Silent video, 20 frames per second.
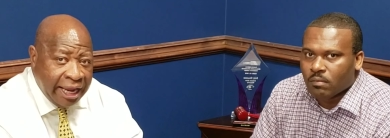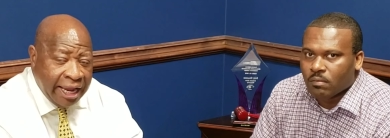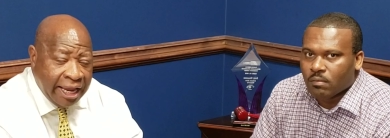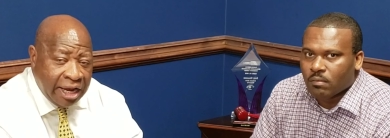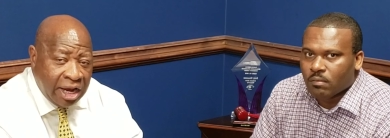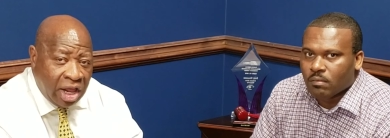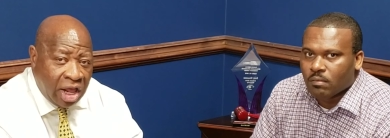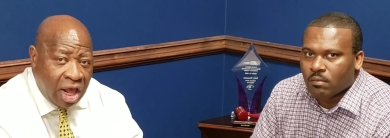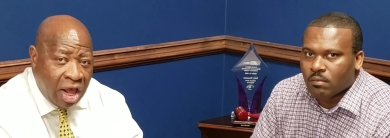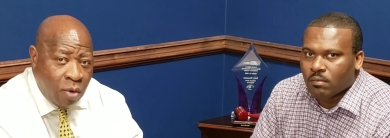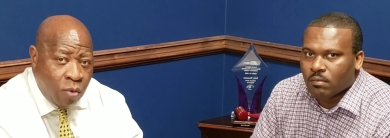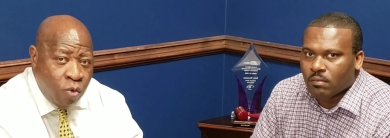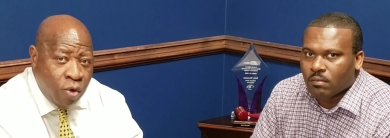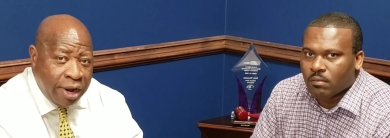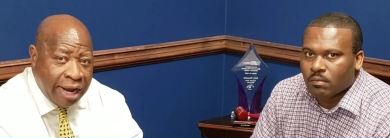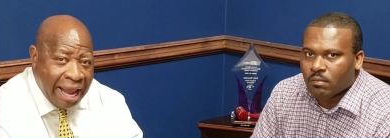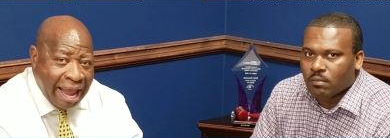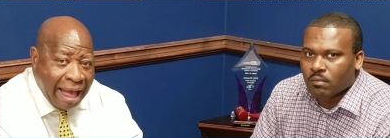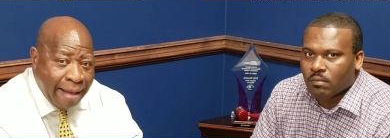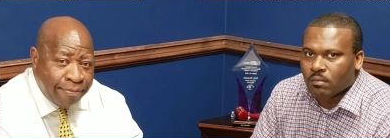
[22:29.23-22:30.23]
Speaker 1: and uh,
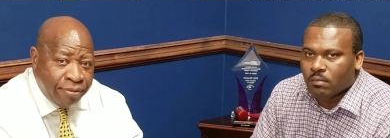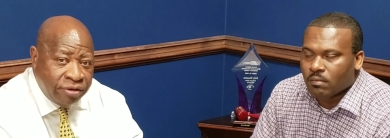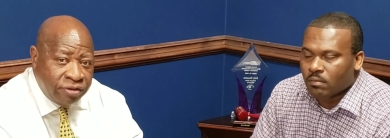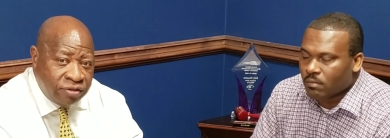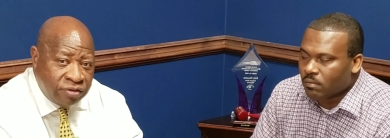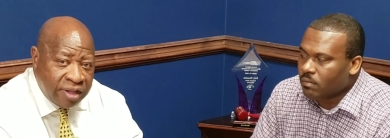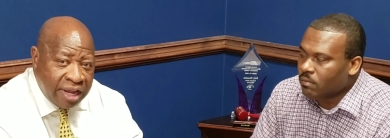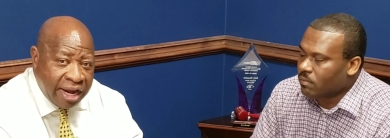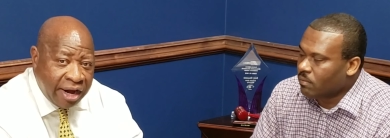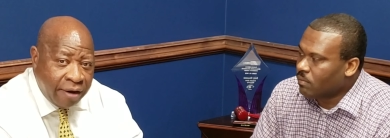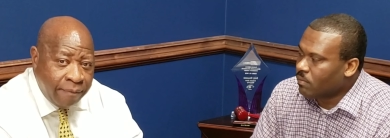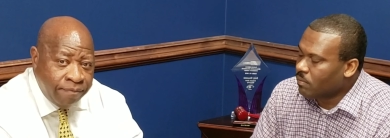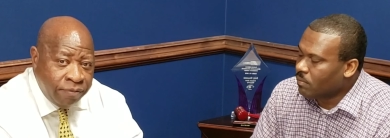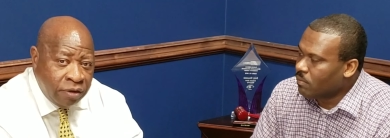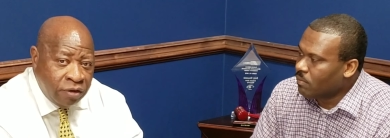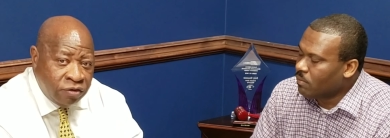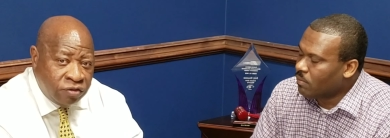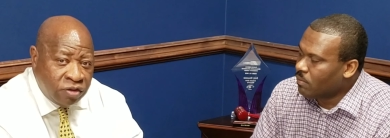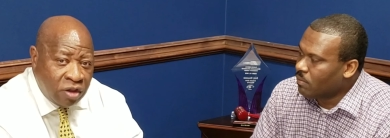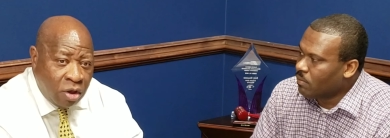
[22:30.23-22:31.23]
what happens there.
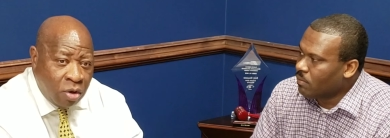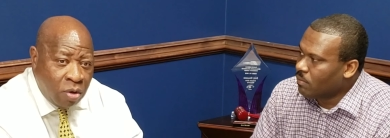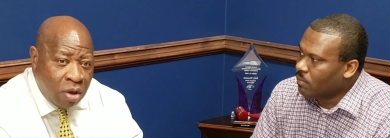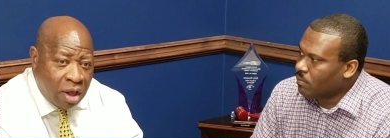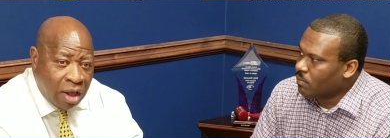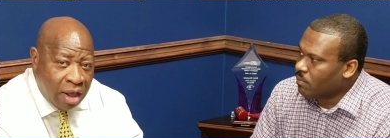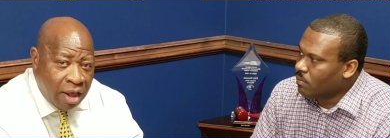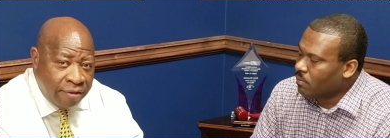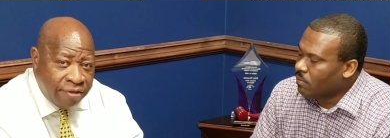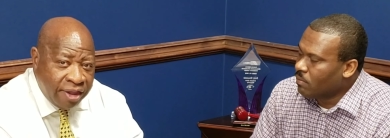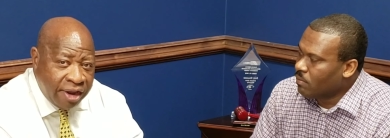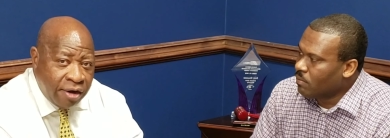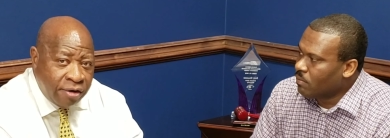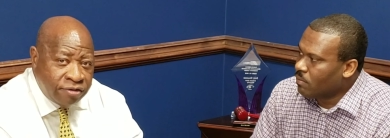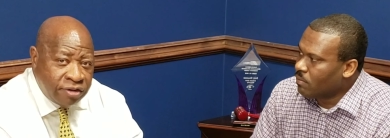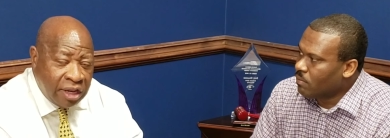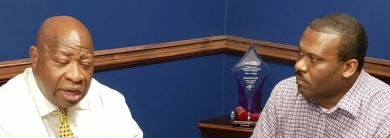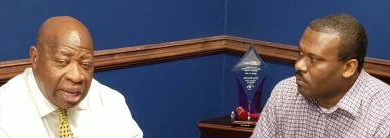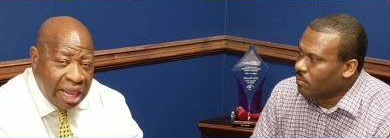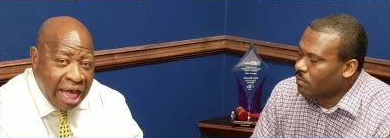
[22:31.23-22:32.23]
So uh,
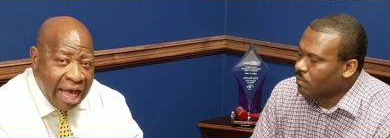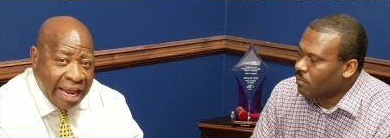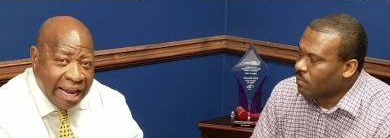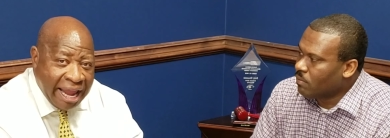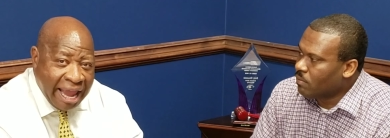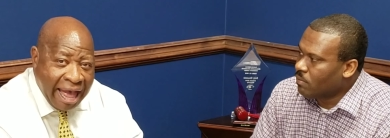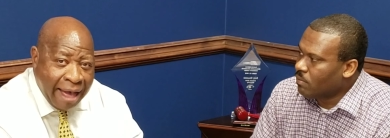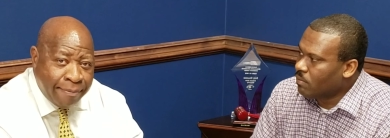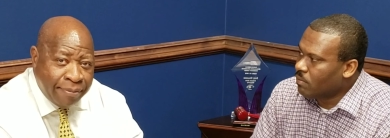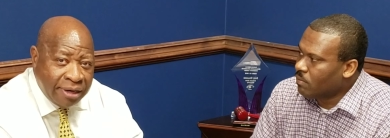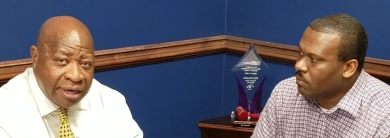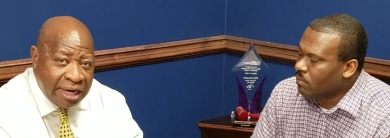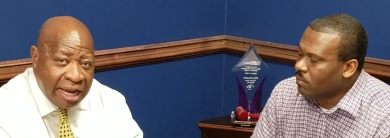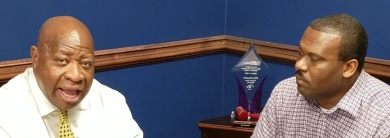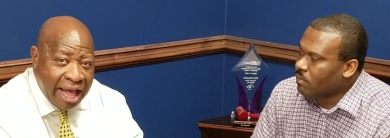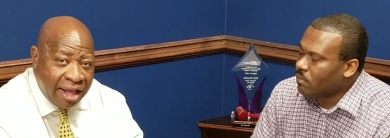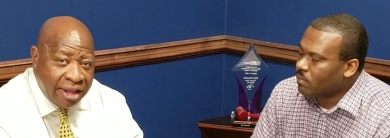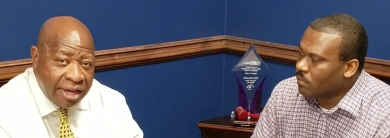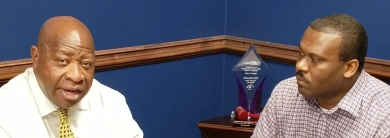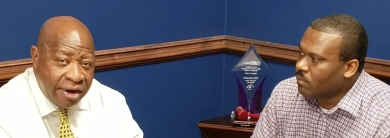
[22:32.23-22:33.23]
there's a lot happening
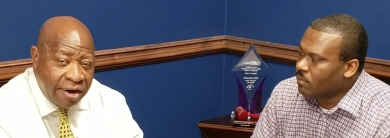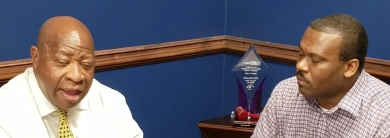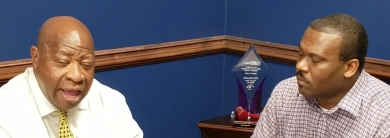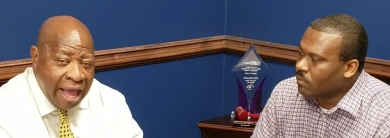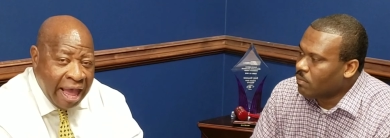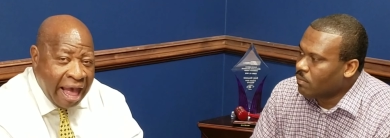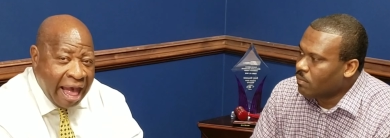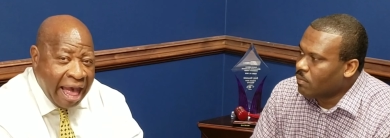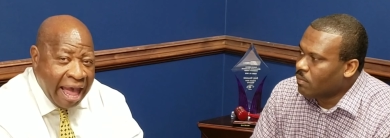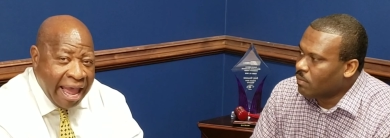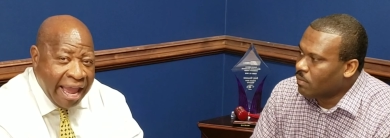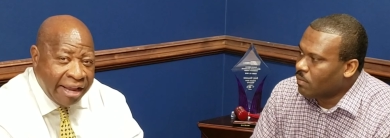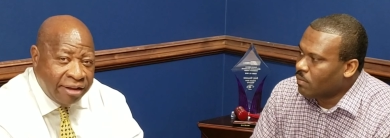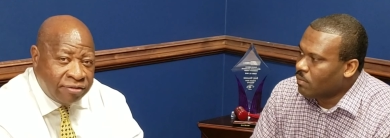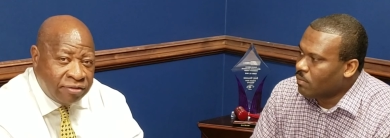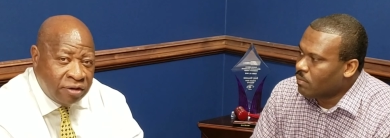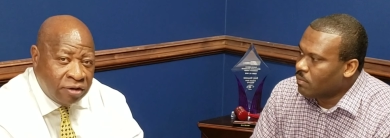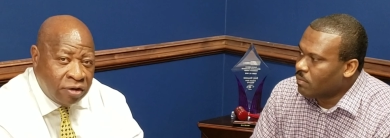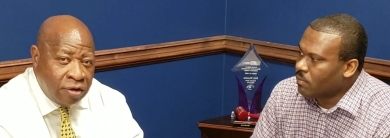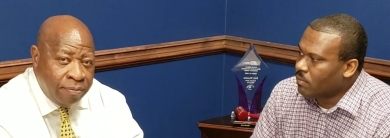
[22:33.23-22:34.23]
out here. I
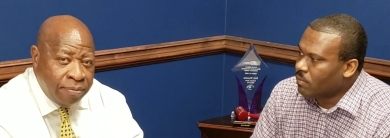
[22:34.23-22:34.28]
ask the